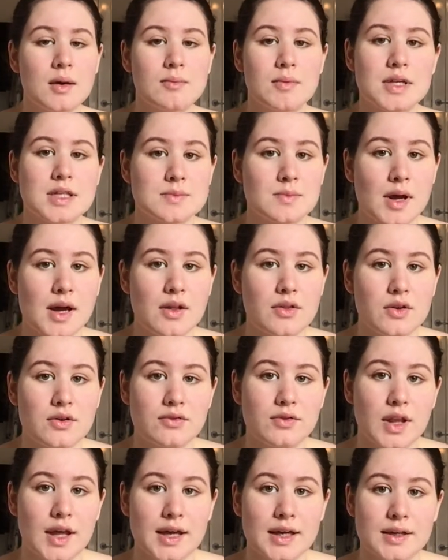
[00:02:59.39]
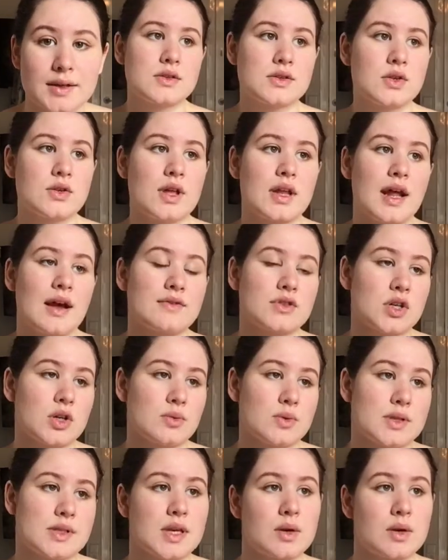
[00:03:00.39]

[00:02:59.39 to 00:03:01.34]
miss my other flight. So then after I was